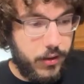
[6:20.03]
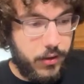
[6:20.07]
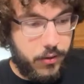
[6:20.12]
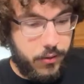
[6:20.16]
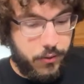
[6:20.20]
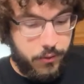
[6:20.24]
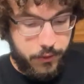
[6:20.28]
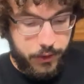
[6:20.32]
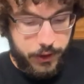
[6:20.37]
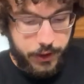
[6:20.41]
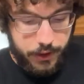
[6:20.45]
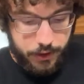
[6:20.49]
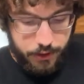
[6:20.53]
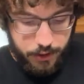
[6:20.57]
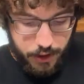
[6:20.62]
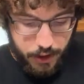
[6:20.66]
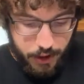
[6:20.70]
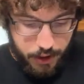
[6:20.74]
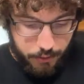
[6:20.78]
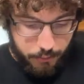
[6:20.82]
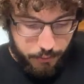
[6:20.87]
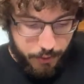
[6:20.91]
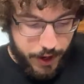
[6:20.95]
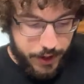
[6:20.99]
Who
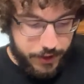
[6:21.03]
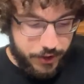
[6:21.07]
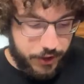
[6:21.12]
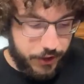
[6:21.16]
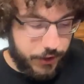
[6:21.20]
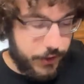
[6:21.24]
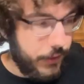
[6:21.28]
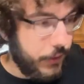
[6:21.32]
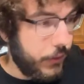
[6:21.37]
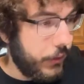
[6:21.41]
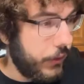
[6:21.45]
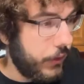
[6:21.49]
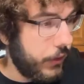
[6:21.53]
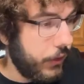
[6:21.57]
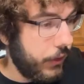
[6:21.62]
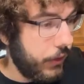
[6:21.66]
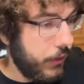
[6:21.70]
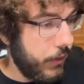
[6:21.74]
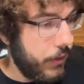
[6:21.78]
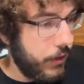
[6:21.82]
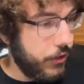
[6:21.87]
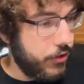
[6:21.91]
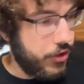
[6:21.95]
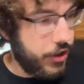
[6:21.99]
here watches
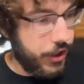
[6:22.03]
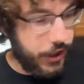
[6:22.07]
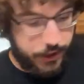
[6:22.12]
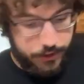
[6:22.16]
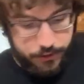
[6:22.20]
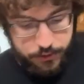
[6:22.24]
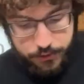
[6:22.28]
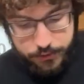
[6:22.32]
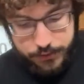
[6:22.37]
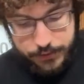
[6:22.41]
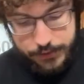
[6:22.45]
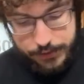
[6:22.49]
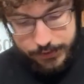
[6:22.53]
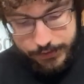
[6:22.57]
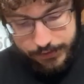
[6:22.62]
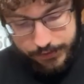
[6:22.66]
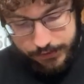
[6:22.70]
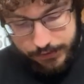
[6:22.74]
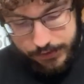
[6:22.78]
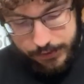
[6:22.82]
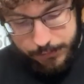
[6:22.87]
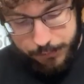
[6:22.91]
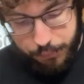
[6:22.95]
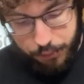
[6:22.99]
the channel
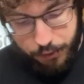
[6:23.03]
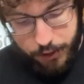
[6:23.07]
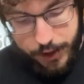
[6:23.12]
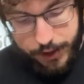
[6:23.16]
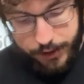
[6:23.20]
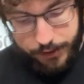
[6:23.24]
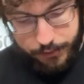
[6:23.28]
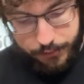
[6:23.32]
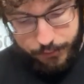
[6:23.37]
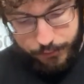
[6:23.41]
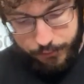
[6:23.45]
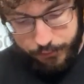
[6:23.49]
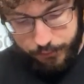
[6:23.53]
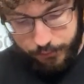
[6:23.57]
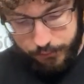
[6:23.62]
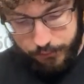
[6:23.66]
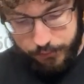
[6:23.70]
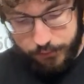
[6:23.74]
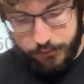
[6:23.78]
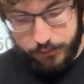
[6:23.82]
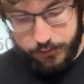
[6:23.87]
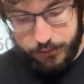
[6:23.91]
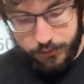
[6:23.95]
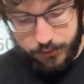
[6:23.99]
TD Bricks?
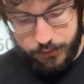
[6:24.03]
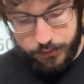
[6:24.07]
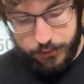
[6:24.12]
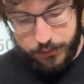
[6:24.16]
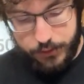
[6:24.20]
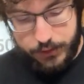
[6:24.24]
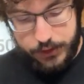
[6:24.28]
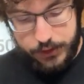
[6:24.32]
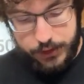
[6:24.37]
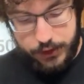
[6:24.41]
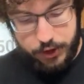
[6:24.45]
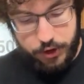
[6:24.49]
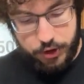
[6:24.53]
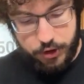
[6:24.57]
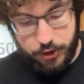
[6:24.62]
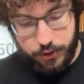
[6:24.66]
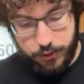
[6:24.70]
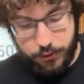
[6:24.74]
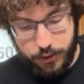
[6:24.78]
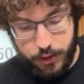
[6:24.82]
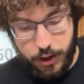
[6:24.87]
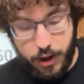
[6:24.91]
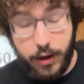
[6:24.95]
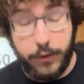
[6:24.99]
Because he
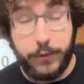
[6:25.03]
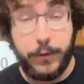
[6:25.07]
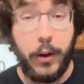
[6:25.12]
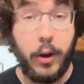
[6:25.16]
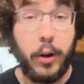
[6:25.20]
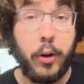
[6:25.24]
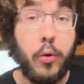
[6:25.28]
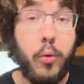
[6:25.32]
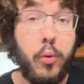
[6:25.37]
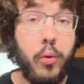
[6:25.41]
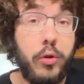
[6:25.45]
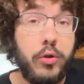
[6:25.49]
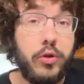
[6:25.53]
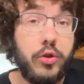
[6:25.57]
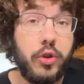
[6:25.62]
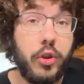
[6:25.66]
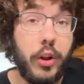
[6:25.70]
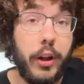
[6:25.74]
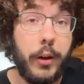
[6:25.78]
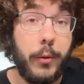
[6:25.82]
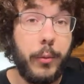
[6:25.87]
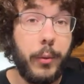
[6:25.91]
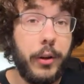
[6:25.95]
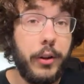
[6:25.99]
showed off a cool
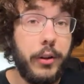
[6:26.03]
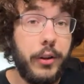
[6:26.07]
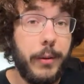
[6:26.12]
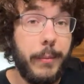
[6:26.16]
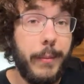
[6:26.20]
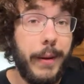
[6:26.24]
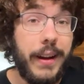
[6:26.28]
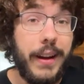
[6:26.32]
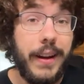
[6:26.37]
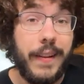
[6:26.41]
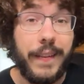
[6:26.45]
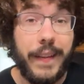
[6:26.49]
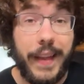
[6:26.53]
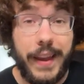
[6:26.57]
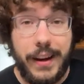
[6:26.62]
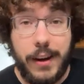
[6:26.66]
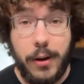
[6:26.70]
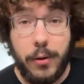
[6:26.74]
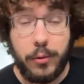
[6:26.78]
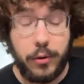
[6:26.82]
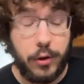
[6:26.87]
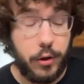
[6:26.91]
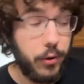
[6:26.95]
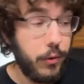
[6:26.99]
trick where you can make a
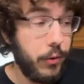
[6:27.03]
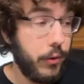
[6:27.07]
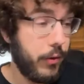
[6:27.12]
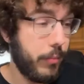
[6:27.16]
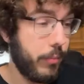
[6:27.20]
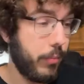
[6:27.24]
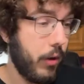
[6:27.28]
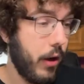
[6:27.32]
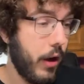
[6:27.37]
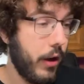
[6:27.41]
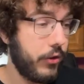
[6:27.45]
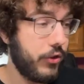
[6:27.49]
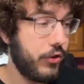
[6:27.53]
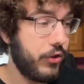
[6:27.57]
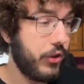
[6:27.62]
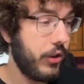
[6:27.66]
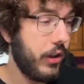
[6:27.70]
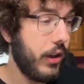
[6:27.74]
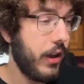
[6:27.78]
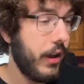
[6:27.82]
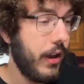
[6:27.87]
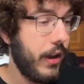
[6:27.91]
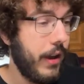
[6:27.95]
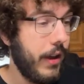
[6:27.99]
Lego toothbrush
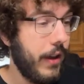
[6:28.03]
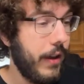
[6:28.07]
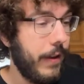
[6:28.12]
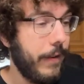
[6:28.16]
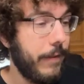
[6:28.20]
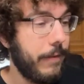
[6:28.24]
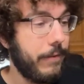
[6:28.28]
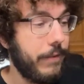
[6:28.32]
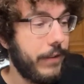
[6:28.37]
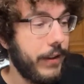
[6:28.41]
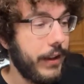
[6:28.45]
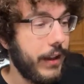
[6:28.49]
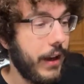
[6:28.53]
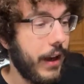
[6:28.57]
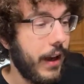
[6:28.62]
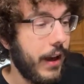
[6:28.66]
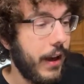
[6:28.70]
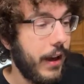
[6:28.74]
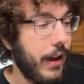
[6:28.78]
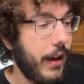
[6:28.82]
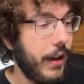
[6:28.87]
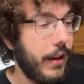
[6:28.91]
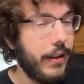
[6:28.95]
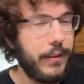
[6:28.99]

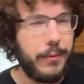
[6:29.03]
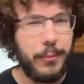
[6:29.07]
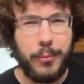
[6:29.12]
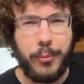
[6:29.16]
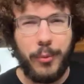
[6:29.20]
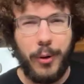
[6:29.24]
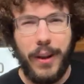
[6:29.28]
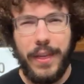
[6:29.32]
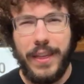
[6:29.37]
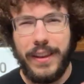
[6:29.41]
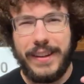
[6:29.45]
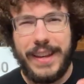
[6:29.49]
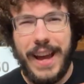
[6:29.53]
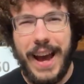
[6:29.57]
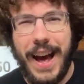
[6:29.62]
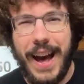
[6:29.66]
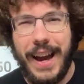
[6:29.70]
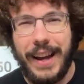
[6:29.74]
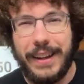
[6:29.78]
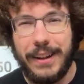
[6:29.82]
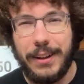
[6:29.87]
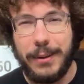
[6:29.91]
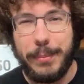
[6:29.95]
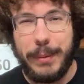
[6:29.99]
via one of the
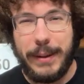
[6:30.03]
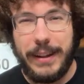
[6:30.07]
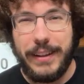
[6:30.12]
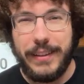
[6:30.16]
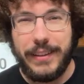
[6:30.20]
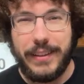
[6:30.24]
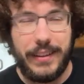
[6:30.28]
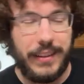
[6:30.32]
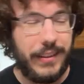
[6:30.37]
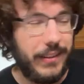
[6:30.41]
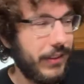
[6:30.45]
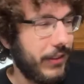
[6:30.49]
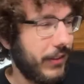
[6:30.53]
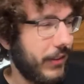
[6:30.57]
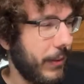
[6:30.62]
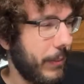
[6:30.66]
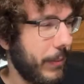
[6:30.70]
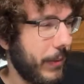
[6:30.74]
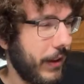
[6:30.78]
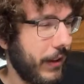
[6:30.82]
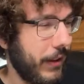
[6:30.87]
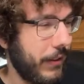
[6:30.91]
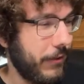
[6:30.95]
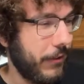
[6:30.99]
tire pieces or
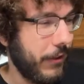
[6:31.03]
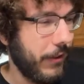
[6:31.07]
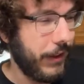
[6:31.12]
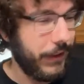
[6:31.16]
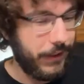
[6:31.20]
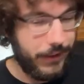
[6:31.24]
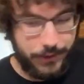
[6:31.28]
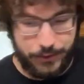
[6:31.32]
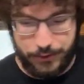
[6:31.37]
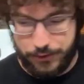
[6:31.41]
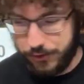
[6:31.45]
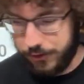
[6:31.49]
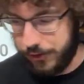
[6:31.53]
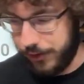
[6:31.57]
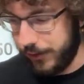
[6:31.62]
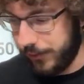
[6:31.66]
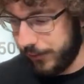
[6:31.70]
something for, like, the street